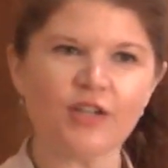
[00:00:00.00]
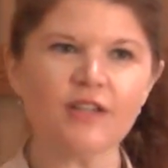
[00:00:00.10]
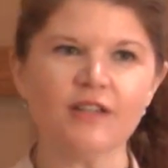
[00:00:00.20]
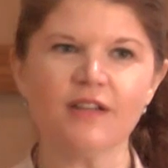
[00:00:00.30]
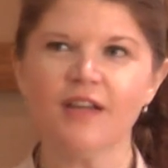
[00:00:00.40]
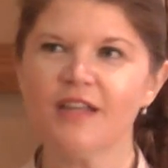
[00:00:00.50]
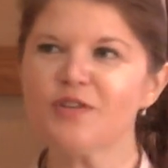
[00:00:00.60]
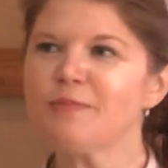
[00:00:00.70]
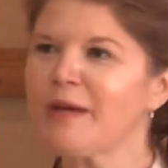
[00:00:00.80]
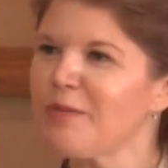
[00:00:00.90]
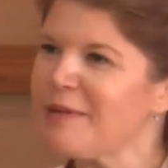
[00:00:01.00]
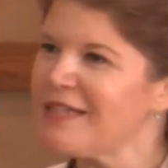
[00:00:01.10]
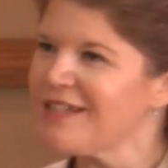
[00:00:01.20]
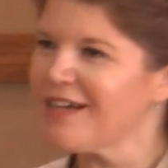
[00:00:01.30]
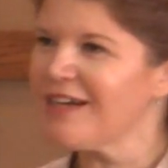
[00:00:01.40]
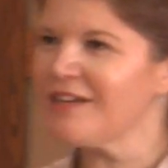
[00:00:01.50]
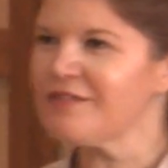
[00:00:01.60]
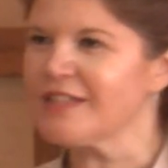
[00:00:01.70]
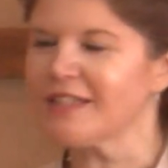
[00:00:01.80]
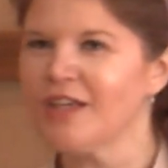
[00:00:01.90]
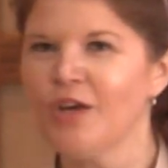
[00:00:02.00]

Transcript: good. Here's my opinion on conflict.